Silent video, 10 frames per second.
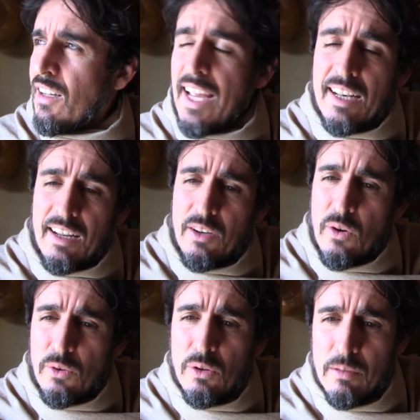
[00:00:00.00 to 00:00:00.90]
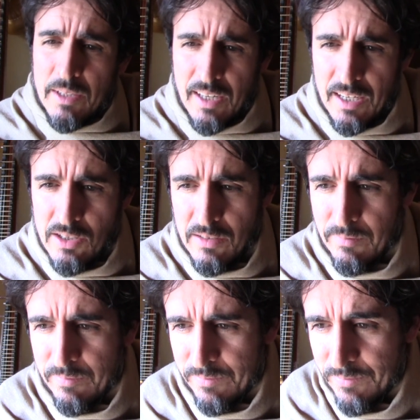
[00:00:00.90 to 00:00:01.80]
and no limitation.
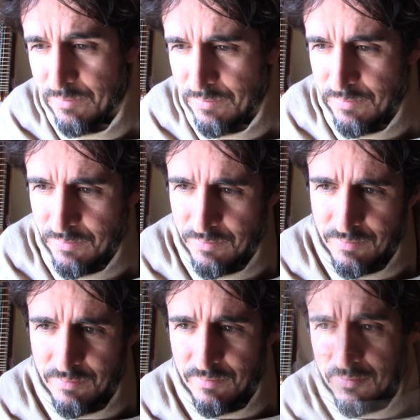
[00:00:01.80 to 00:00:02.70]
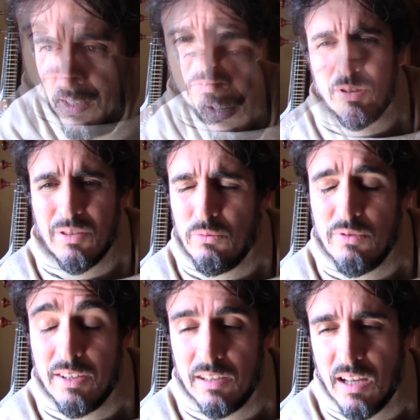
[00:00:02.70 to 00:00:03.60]
There's no
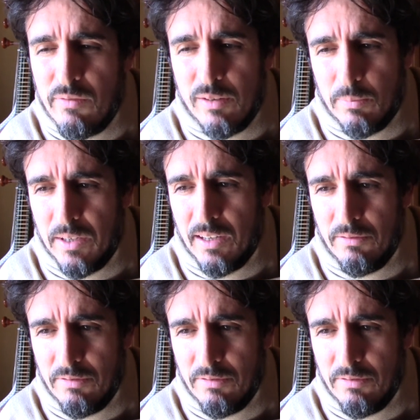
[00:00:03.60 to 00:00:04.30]
reason. Love is beyond